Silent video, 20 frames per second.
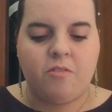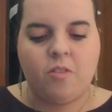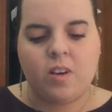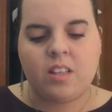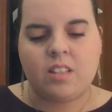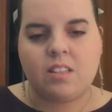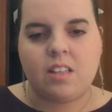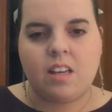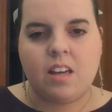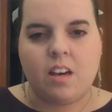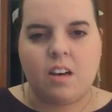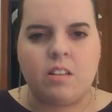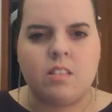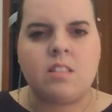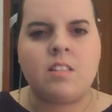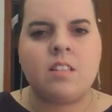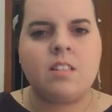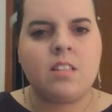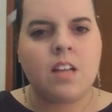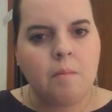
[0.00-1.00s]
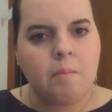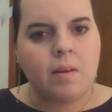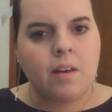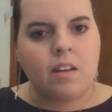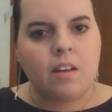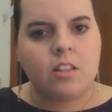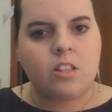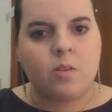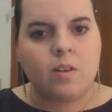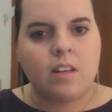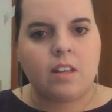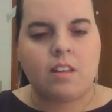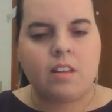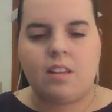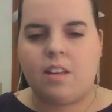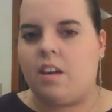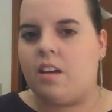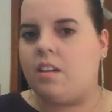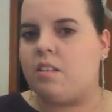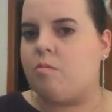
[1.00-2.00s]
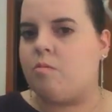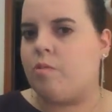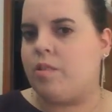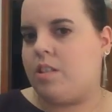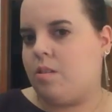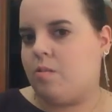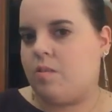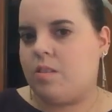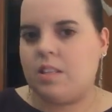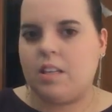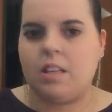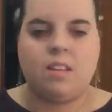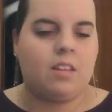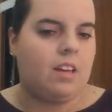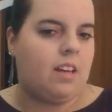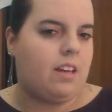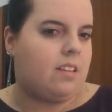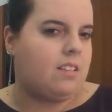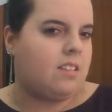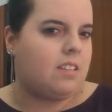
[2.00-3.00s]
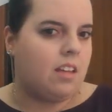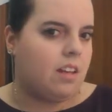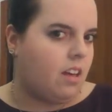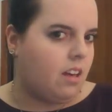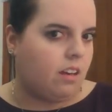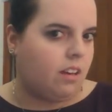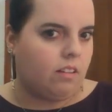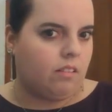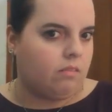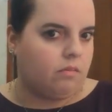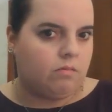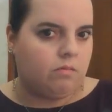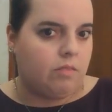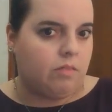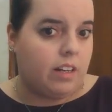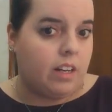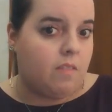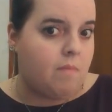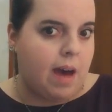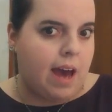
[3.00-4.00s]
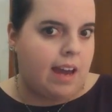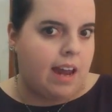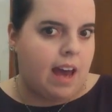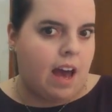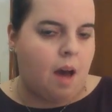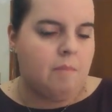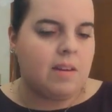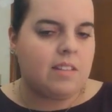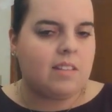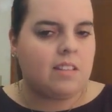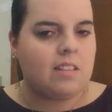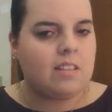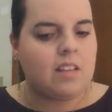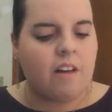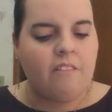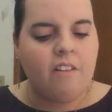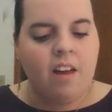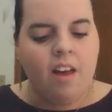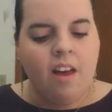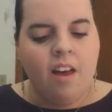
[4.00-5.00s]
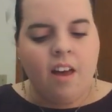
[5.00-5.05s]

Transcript: focusing on stopping doing things, reducing things, getting rid of bad habits and stuff,